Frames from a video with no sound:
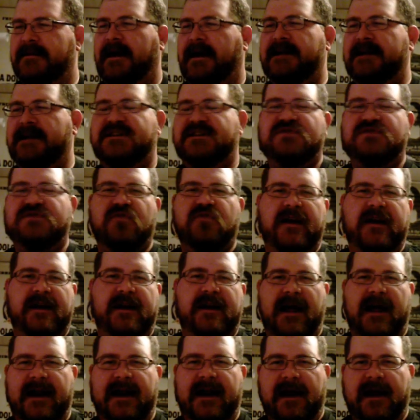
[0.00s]
I just read
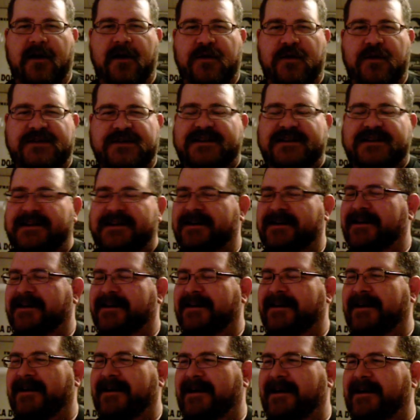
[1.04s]
Night Owl's
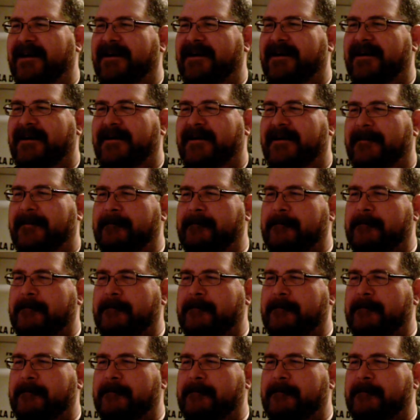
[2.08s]
uh,